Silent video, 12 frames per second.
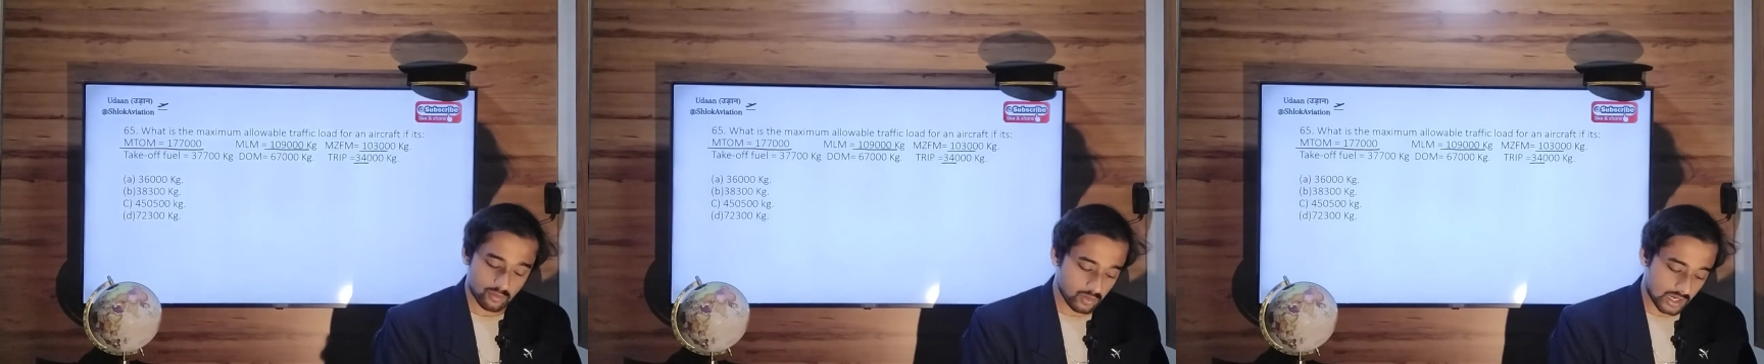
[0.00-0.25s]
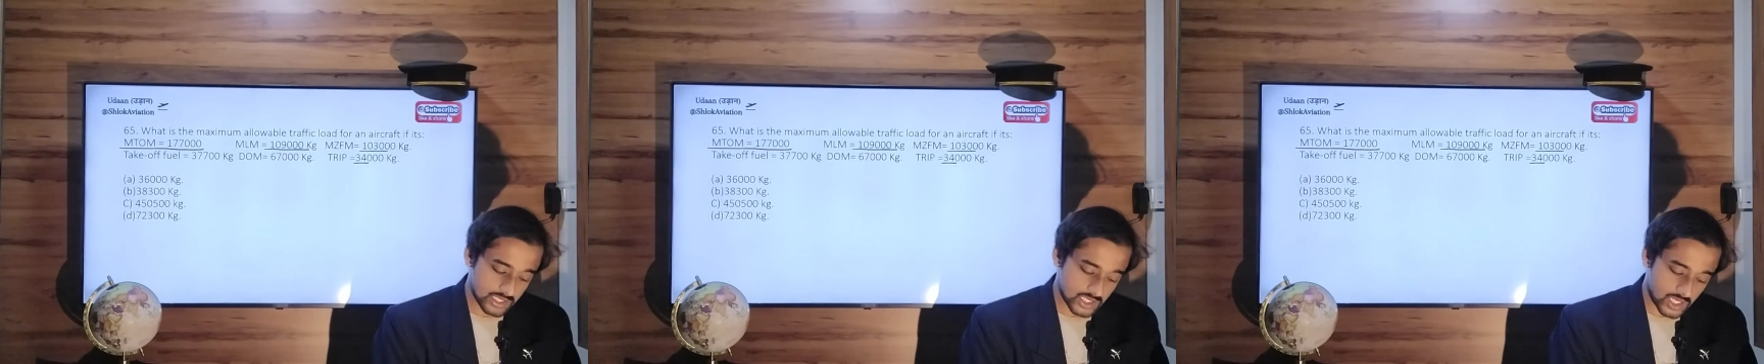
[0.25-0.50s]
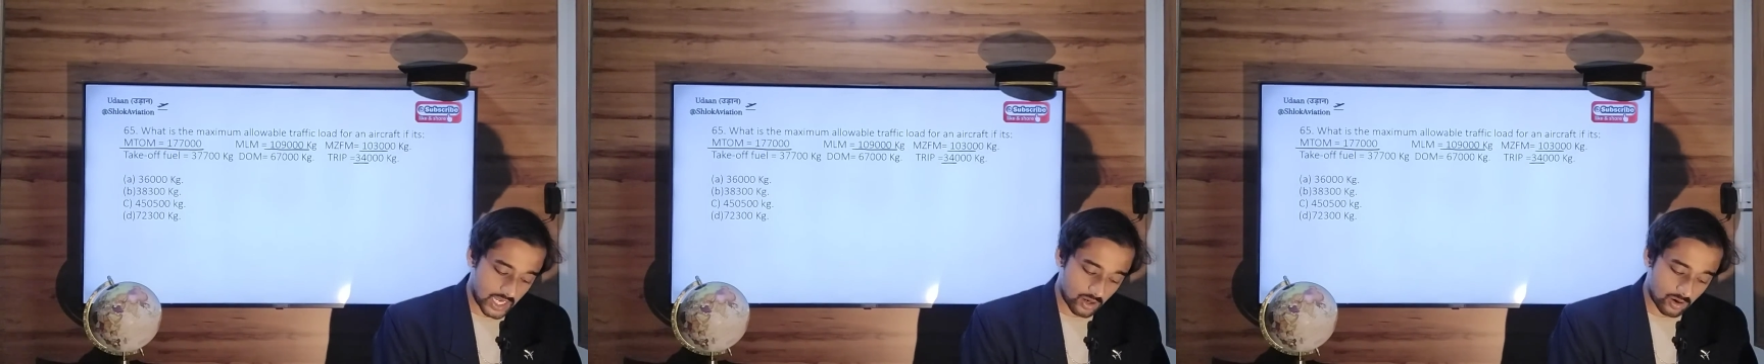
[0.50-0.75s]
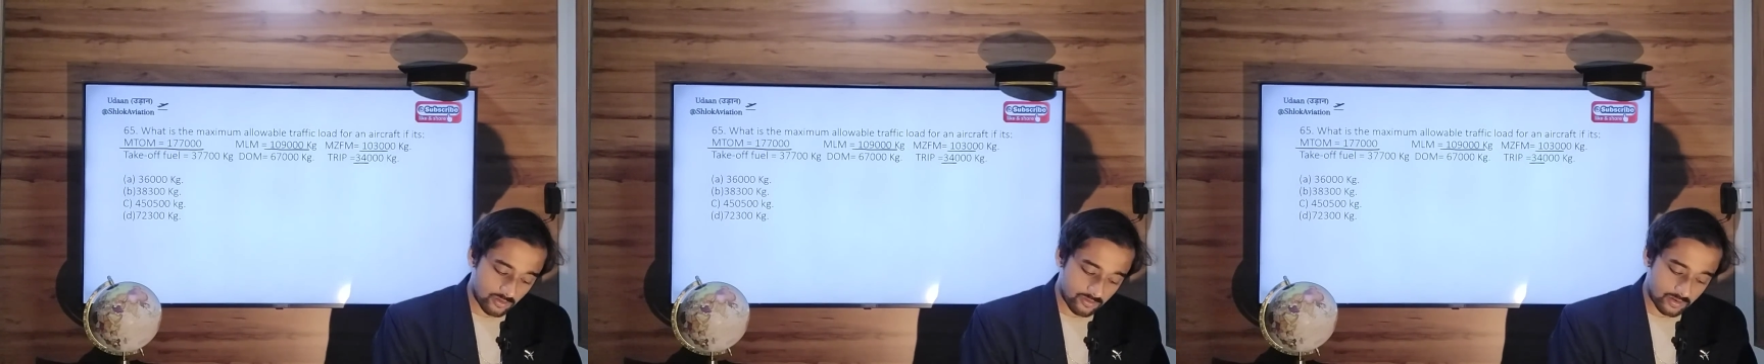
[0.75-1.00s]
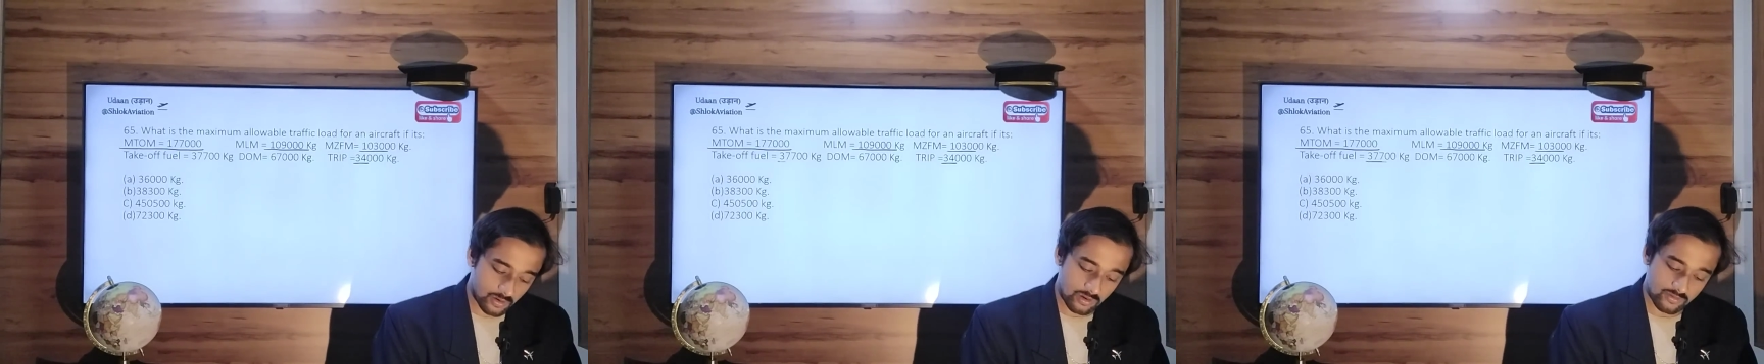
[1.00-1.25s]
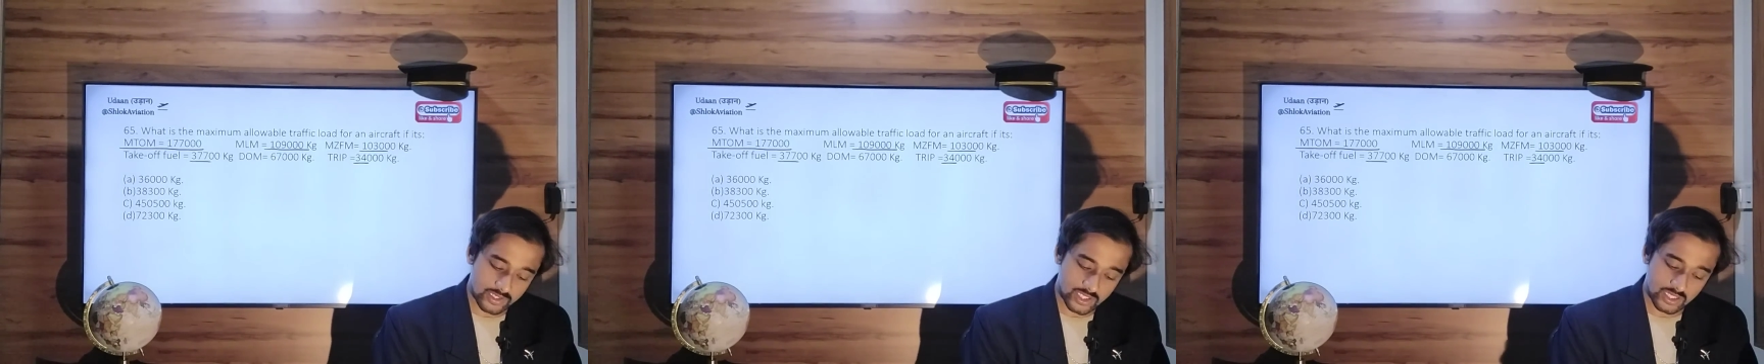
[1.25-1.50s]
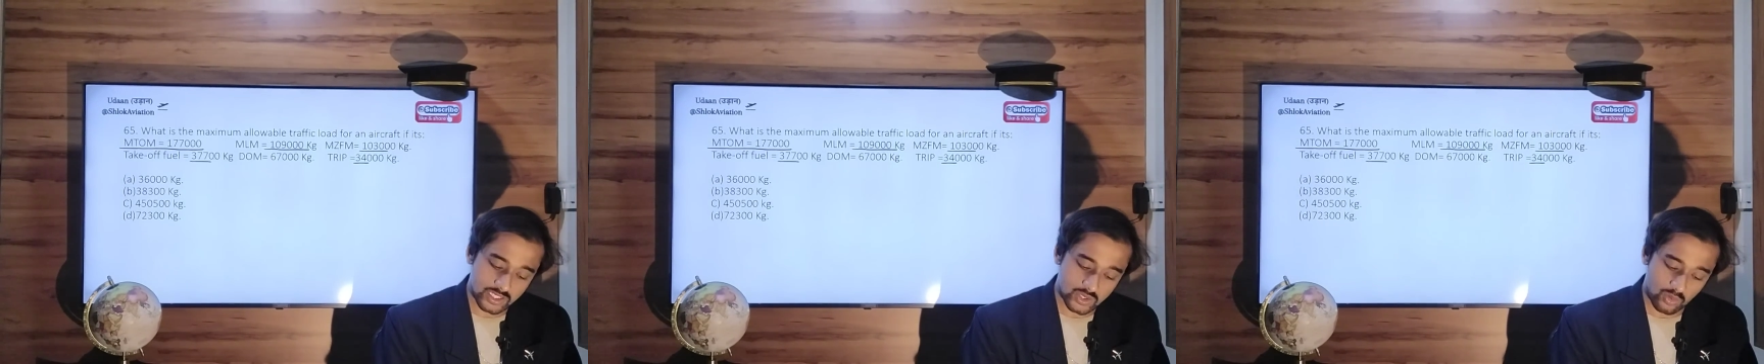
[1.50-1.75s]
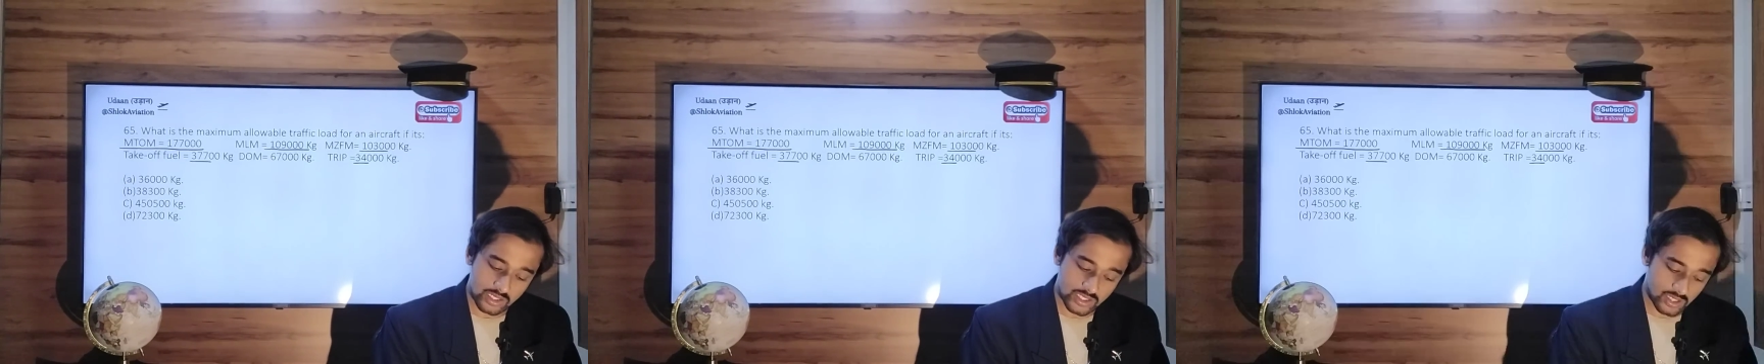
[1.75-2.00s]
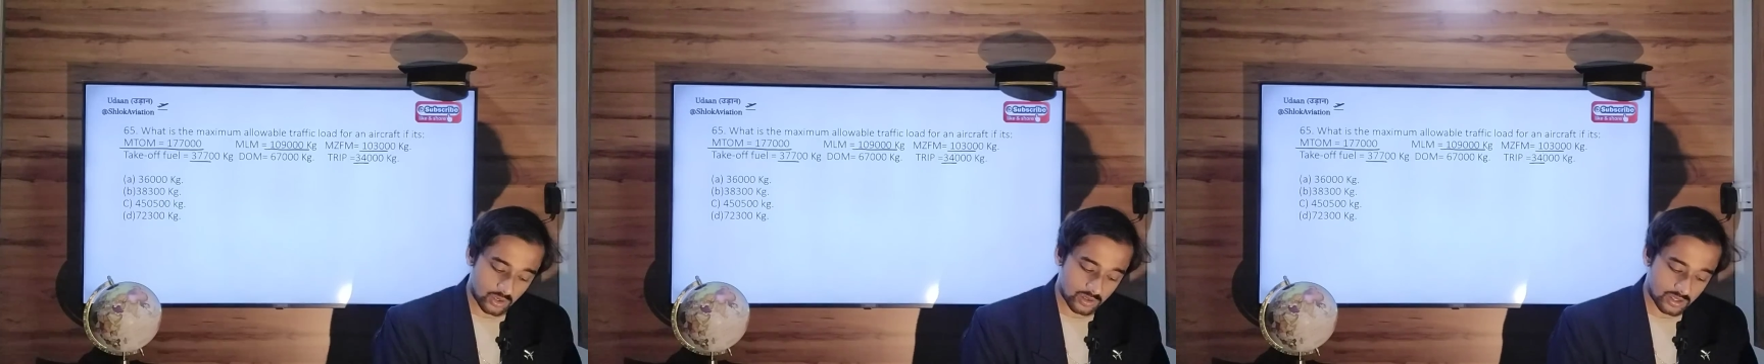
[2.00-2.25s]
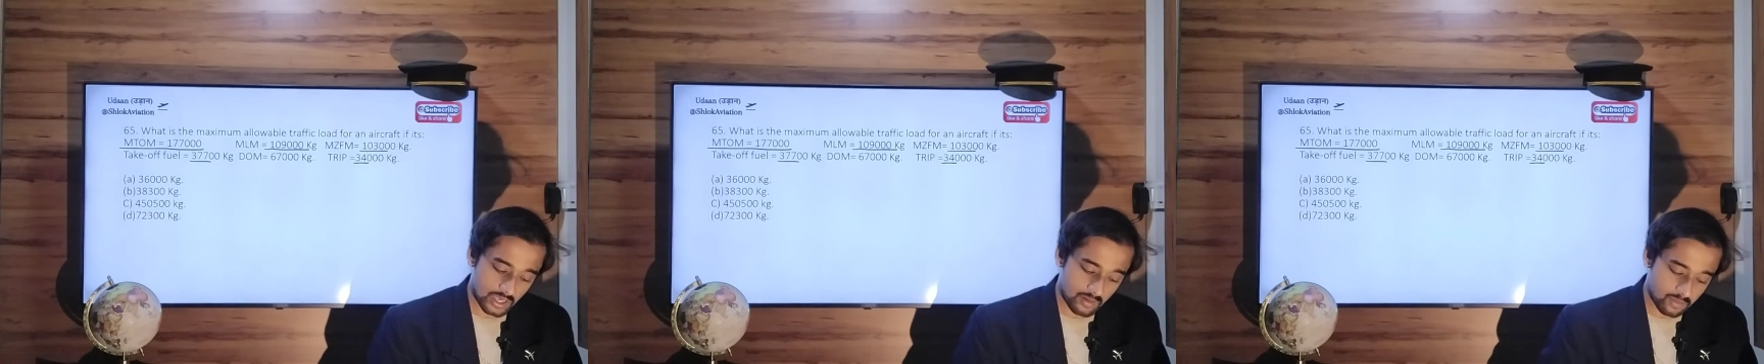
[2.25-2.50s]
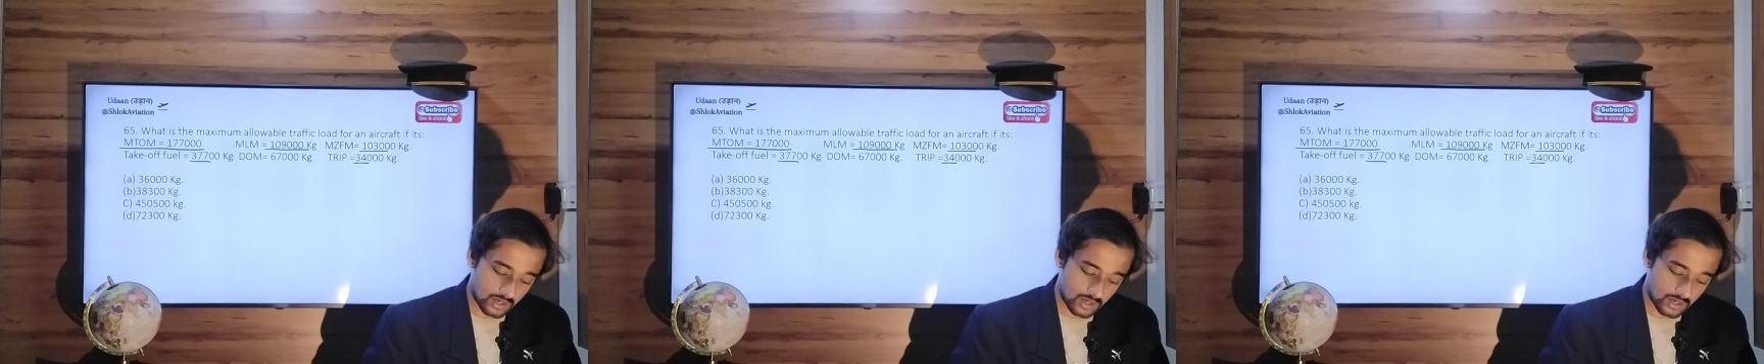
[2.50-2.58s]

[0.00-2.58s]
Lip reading: plus takeoff fuel which is 103